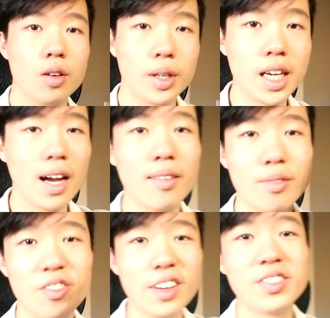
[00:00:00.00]
We got
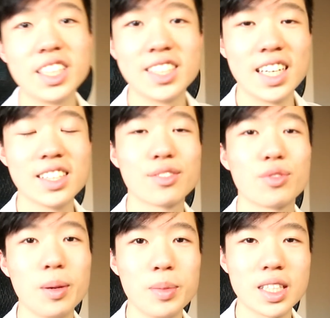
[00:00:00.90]
fifty cents
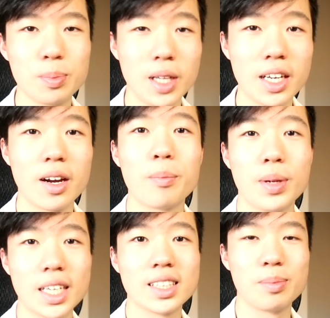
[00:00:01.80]
from Mistplay, our
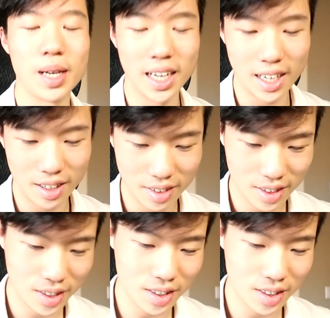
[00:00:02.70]
biggest payout,